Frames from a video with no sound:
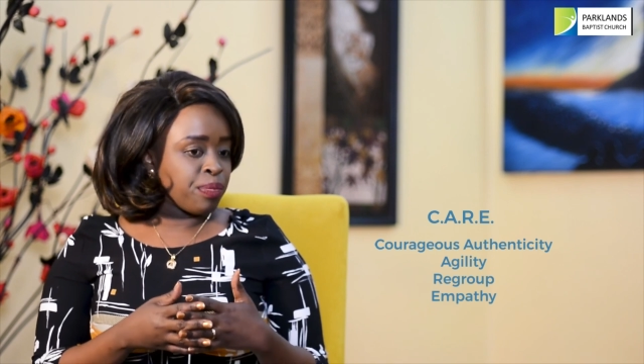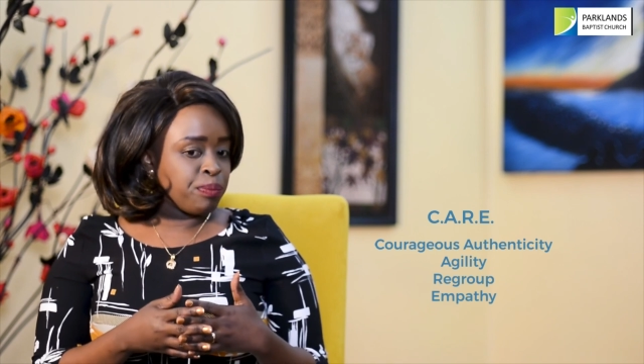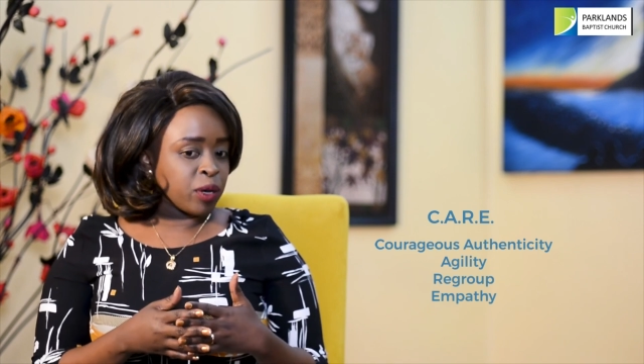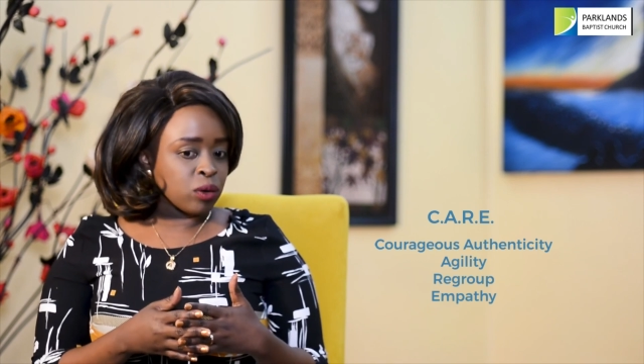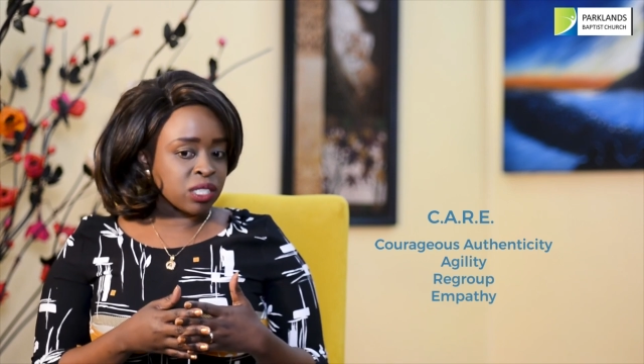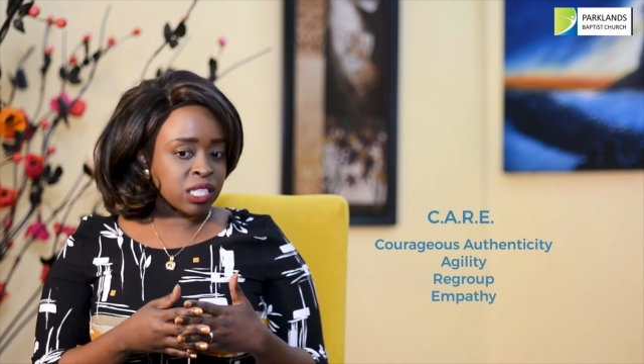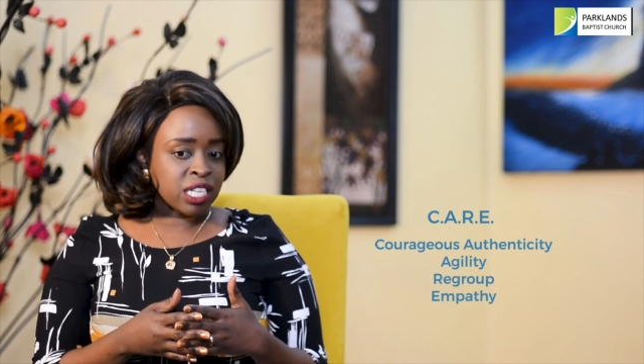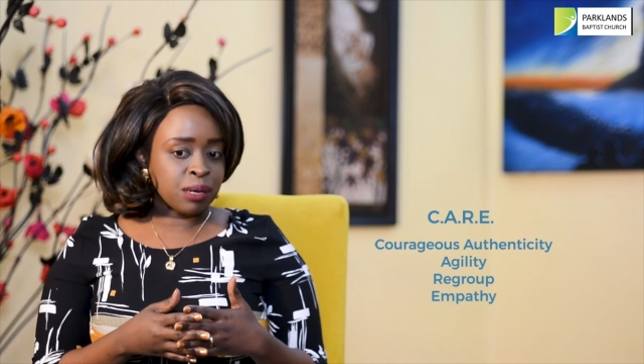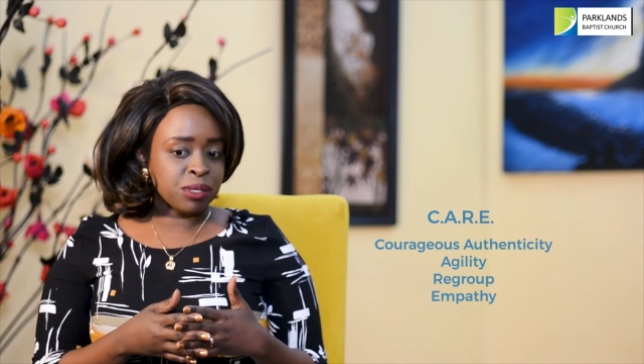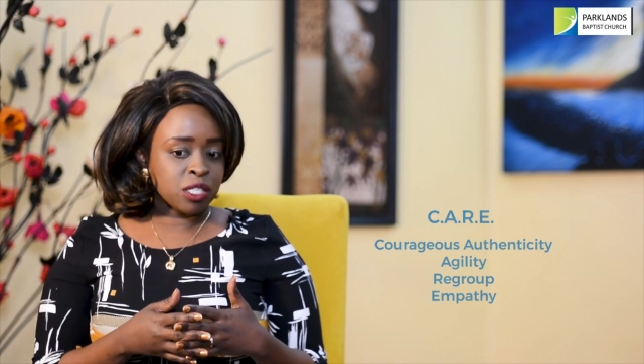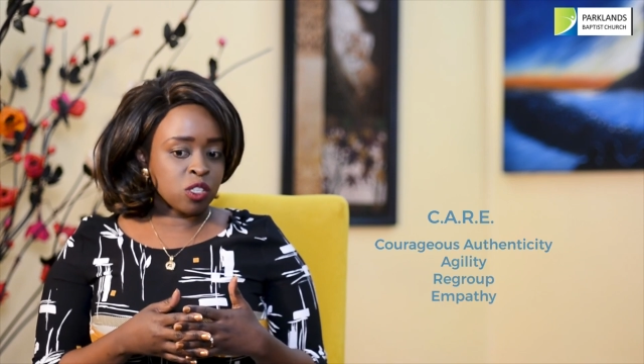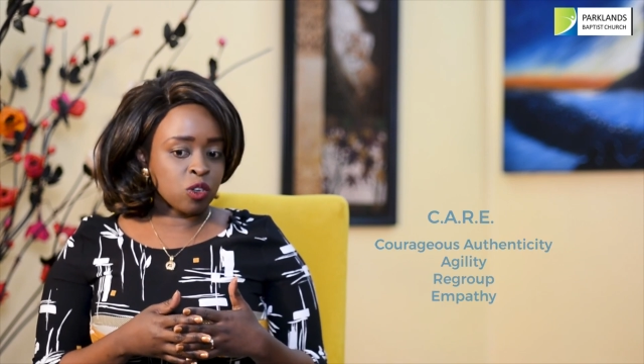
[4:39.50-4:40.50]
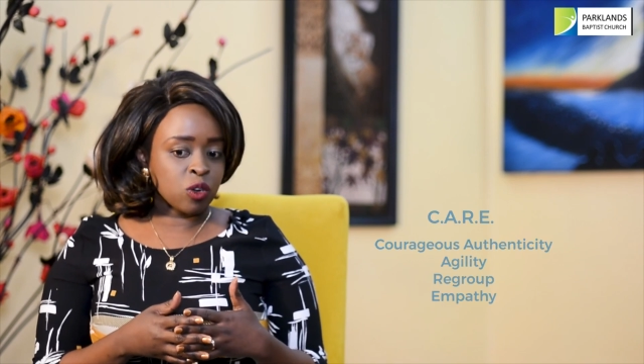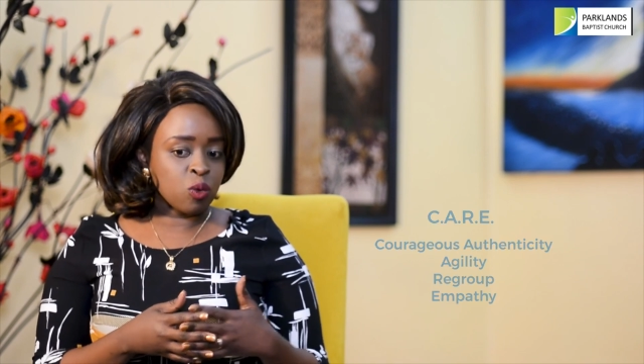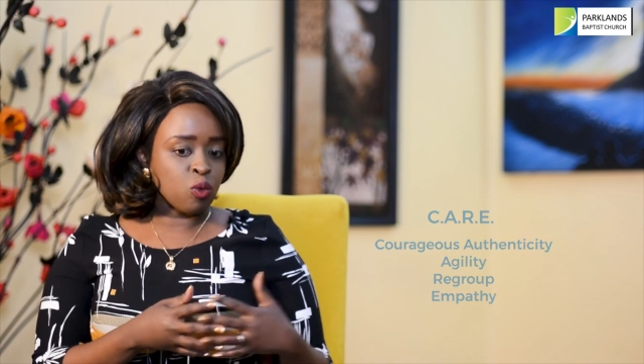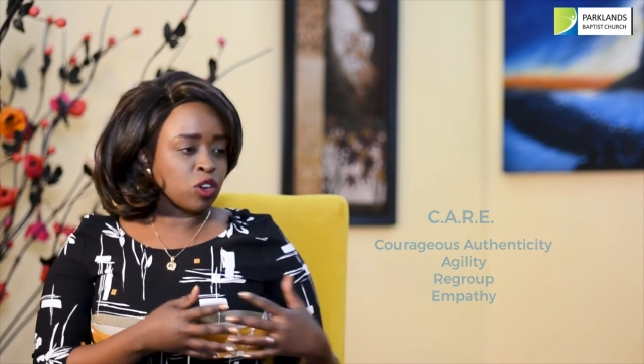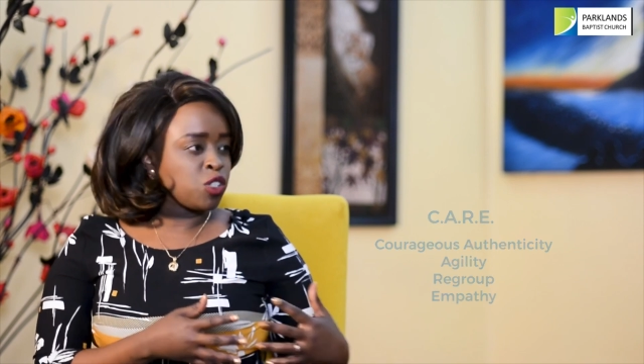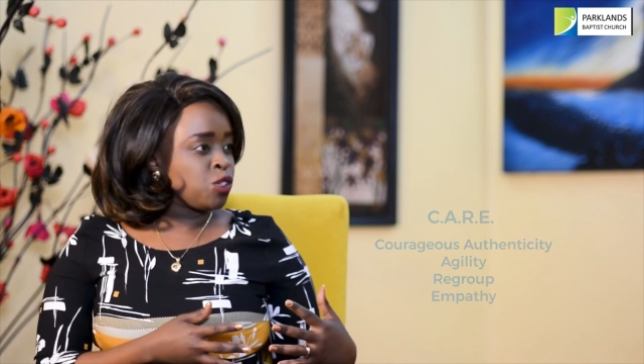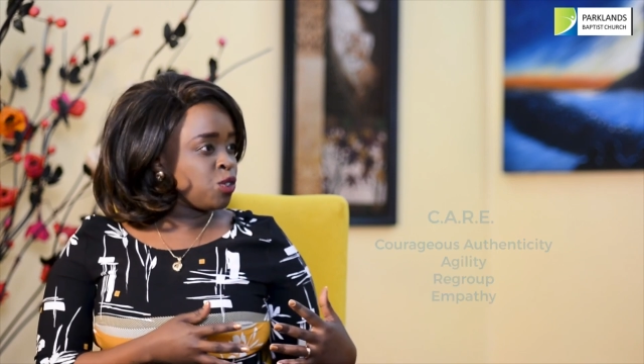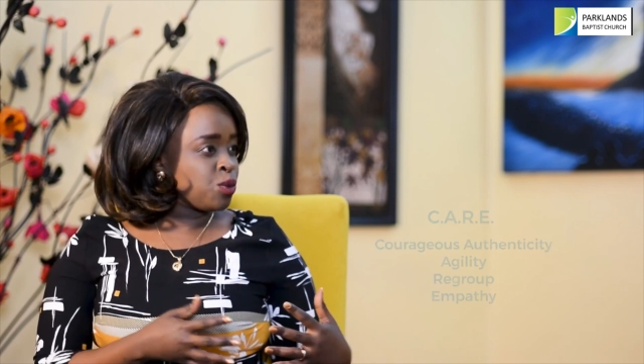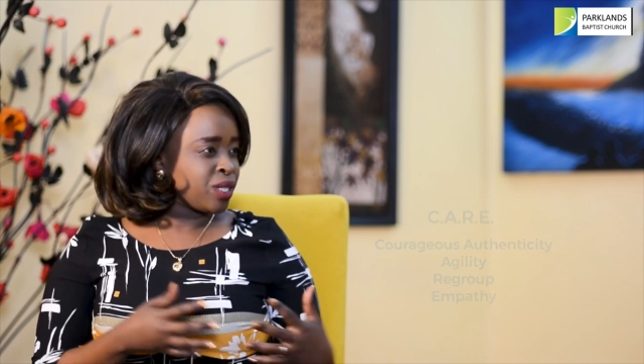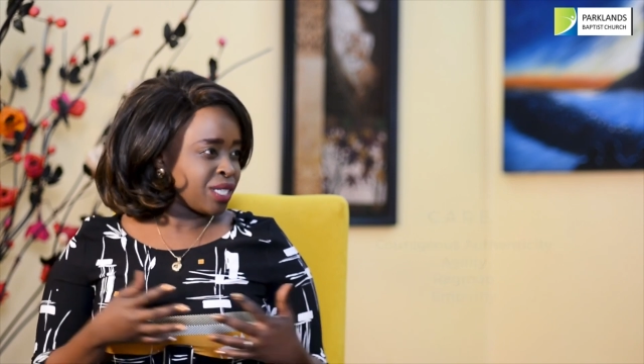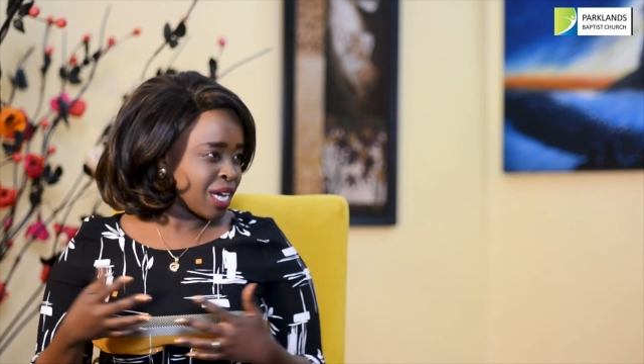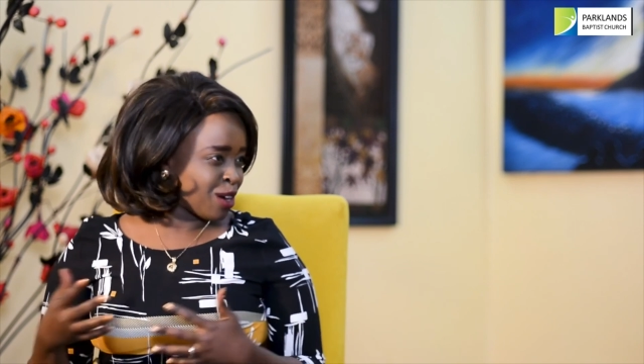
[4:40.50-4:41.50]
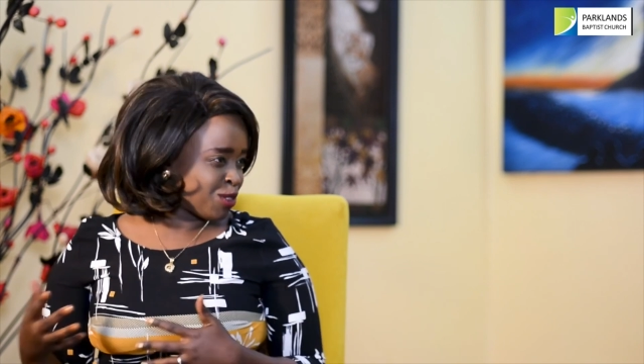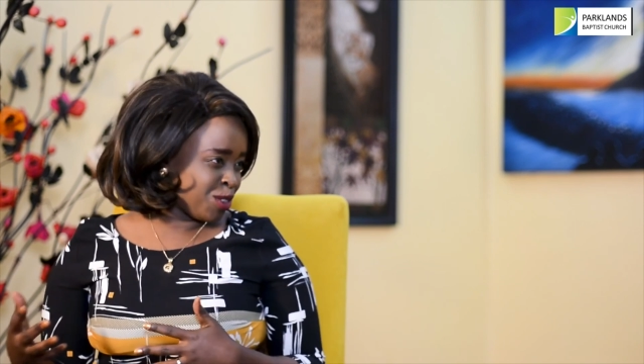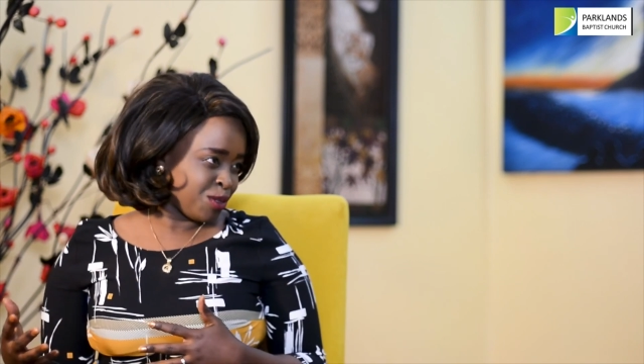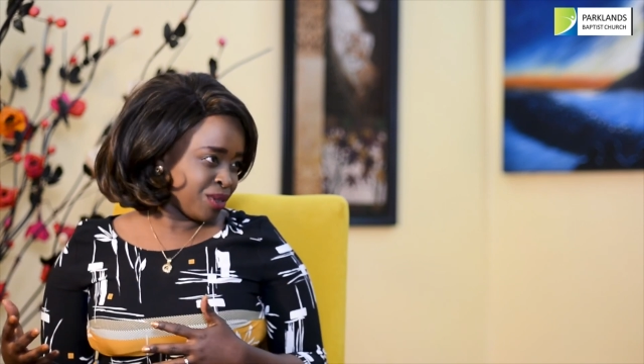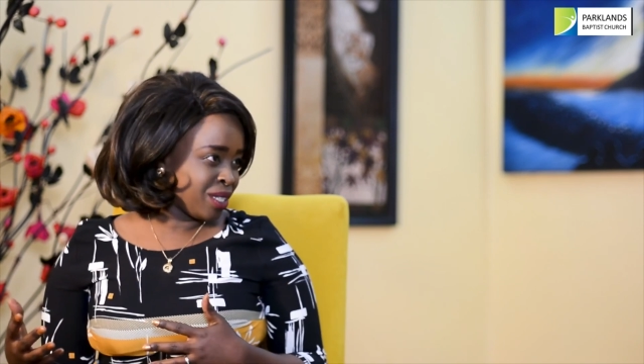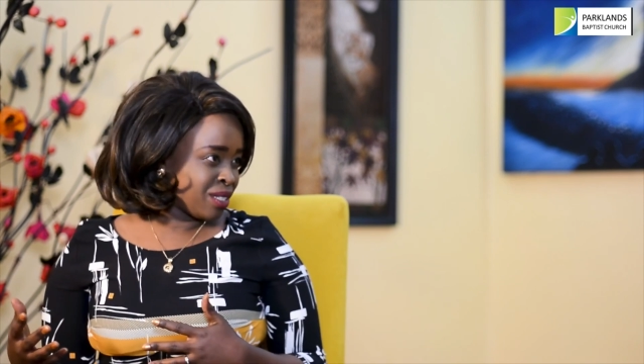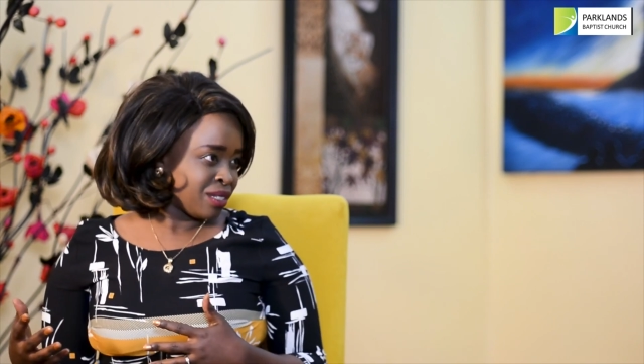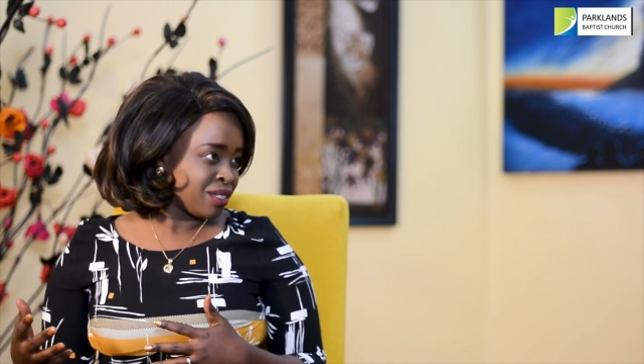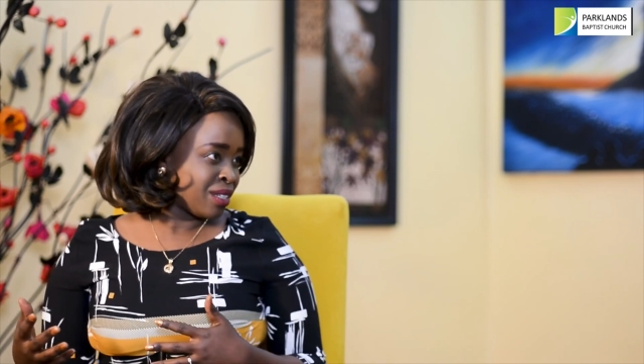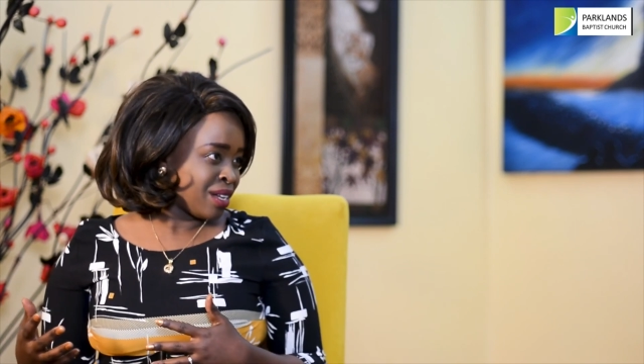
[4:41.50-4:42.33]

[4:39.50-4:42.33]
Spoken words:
Because at times it's not what you do, it's how you do it.